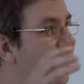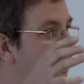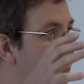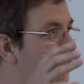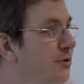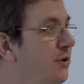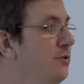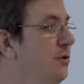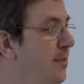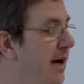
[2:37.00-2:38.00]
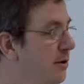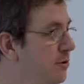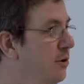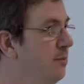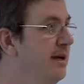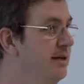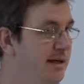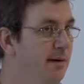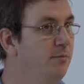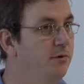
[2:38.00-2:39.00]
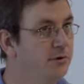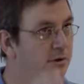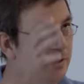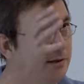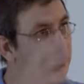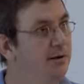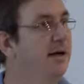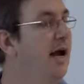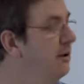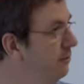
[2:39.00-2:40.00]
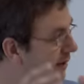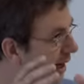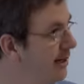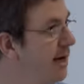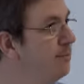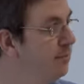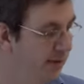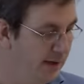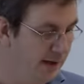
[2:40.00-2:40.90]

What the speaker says: are put onto the microscope and assembled so that they're kind of line up,